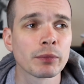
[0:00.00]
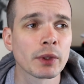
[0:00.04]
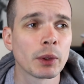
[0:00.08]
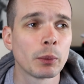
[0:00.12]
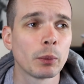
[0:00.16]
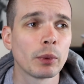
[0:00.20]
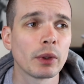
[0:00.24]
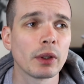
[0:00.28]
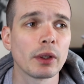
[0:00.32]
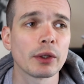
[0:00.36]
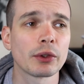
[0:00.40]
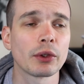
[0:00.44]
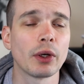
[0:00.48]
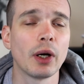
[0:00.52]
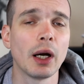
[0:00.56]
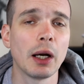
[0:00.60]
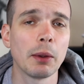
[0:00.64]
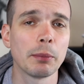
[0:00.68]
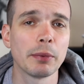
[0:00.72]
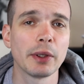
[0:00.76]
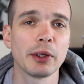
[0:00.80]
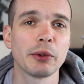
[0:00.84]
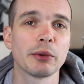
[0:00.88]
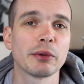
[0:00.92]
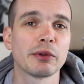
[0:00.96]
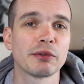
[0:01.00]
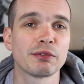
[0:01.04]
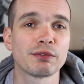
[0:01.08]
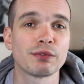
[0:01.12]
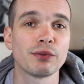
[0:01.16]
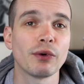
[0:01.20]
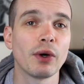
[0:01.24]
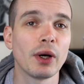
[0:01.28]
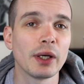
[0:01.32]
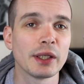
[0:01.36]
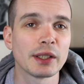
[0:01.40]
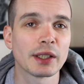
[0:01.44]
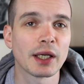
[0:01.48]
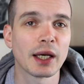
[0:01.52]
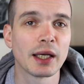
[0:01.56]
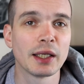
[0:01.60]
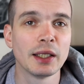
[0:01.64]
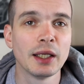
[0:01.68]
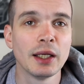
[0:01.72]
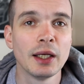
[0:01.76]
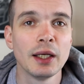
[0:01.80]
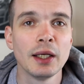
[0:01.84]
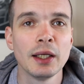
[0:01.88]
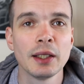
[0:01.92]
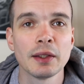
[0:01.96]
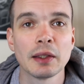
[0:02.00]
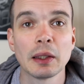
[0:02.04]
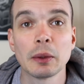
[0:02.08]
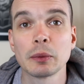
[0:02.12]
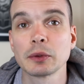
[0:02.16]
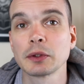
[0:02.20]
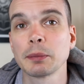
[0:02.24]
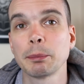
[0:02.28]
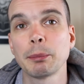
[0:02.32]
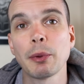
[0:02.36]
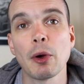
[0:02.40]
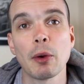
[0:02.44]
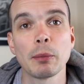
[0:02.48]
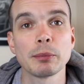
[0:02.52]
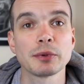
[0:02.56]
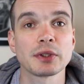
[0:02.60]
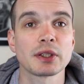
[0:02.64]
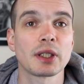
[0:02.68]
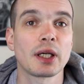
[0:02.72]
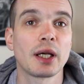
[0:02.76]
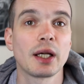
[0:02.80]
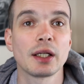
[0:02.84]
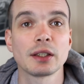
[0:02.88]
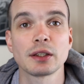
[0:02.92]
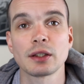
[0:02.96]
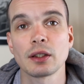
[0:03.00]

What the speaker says: When I got up there on the Friday, there was a bomb scare,